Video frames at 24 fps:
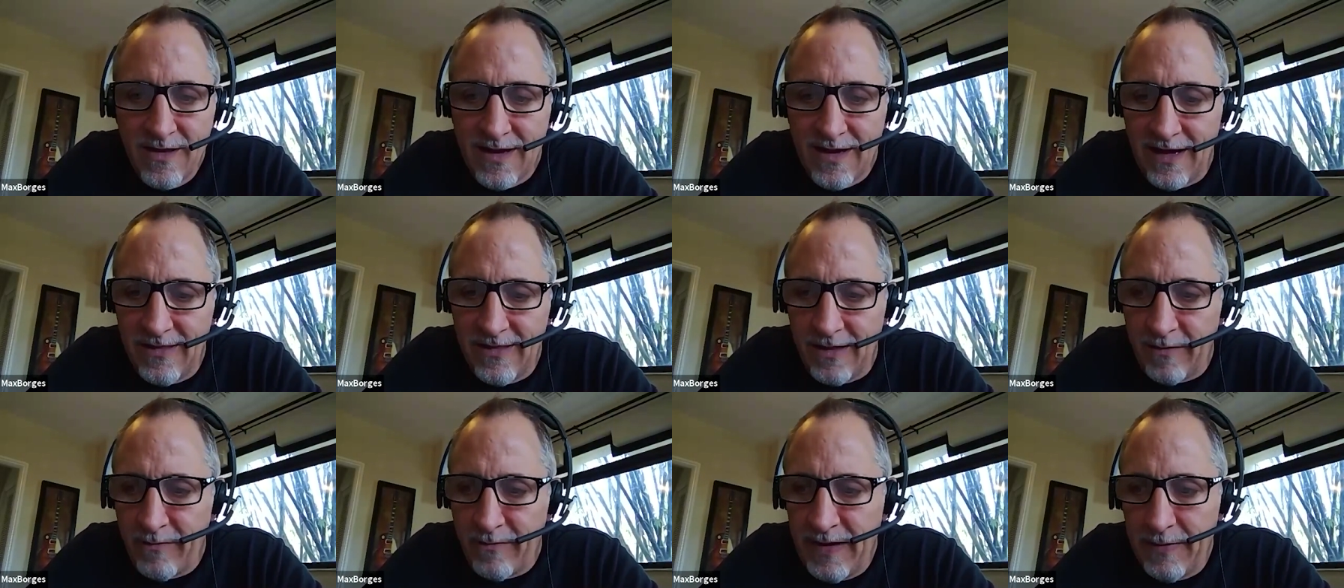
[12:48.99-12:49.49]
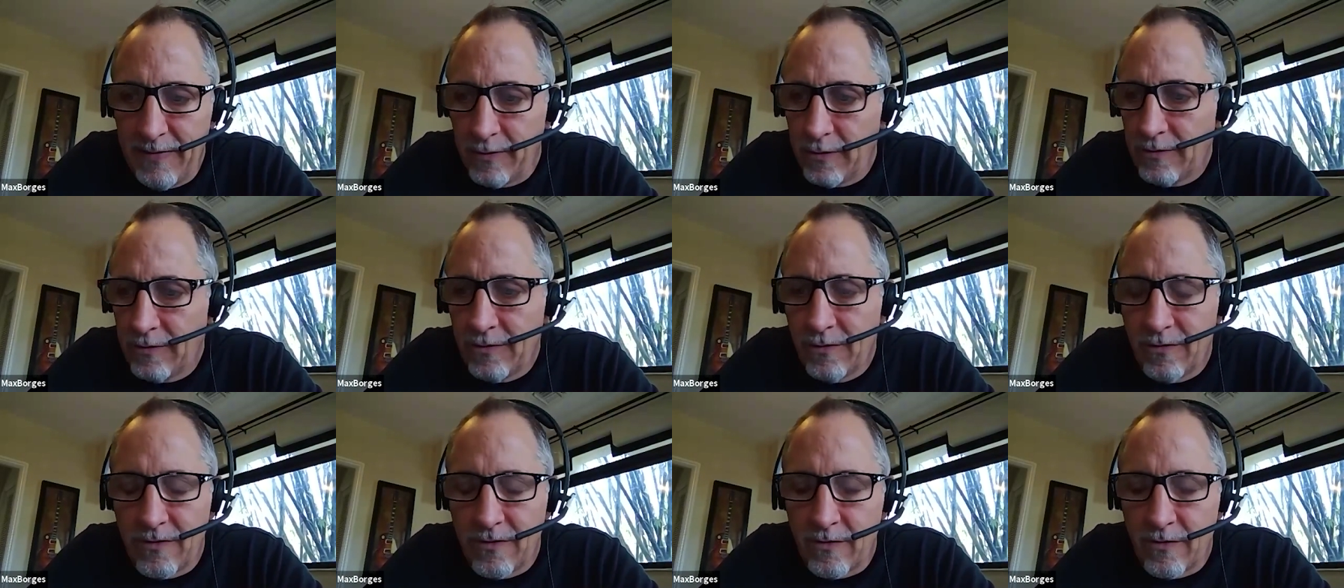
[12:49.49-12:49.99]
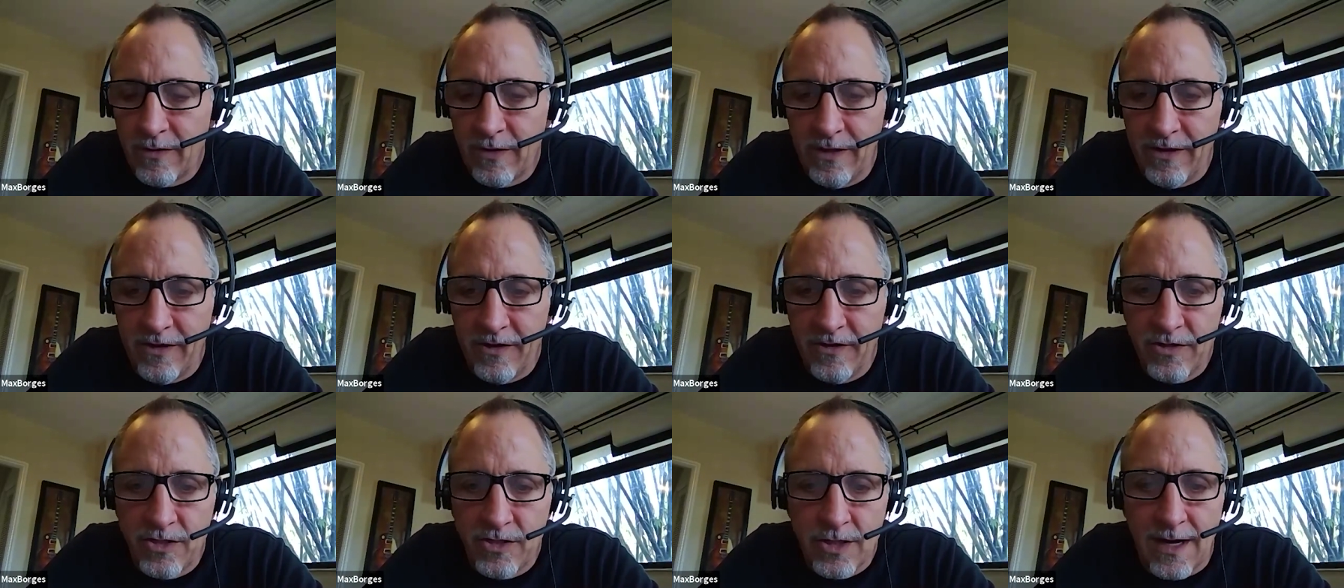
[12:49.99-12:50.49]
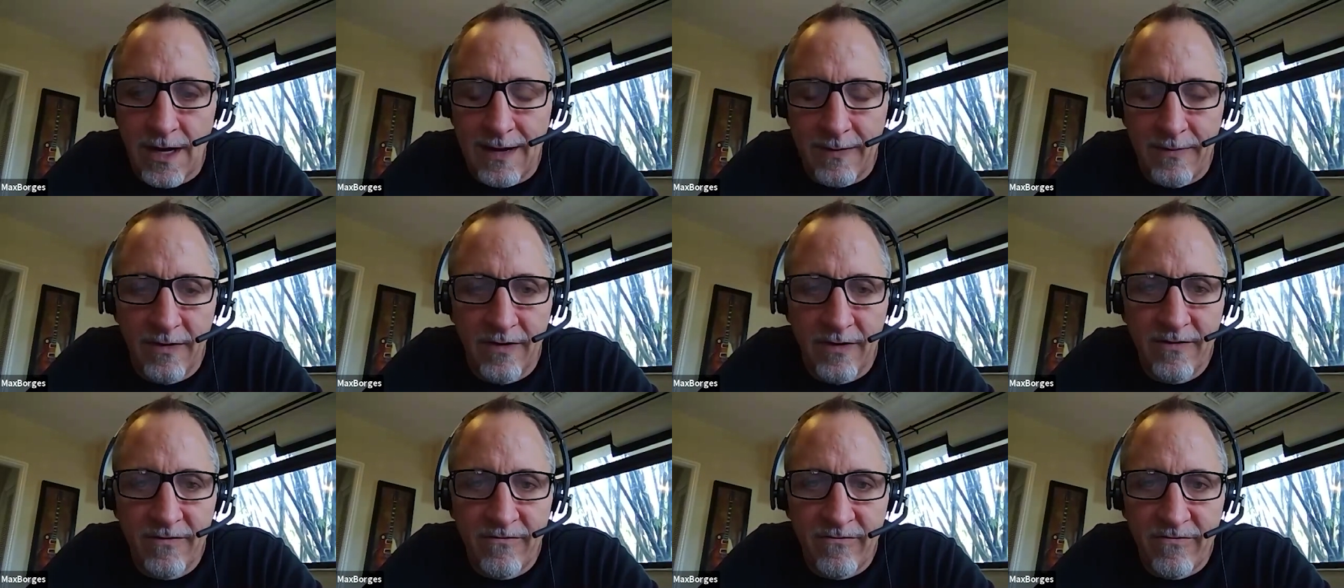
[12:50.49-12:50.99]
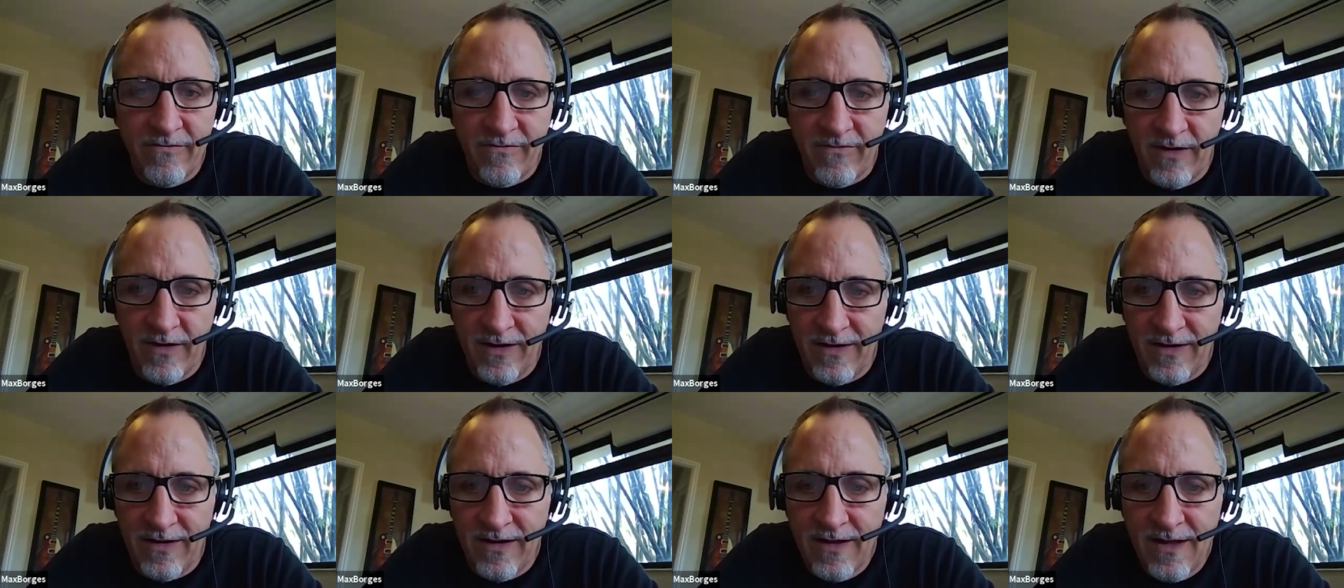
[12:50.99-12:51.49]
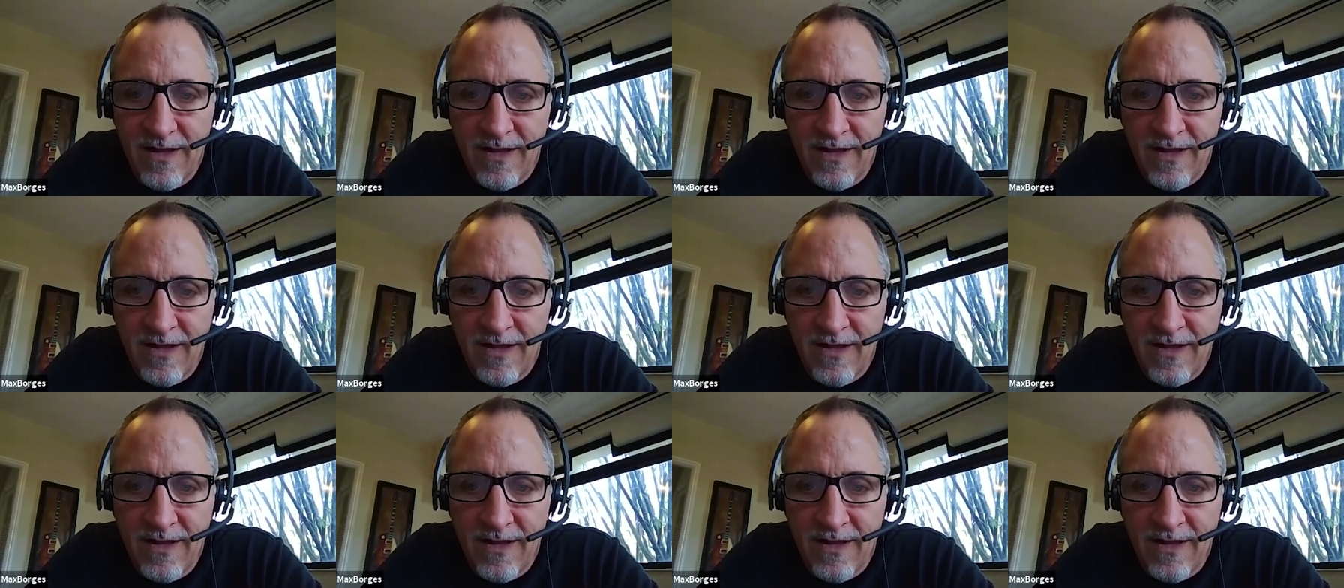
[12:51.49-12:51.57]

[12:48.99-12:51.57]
i think people are doing a really good job of uh,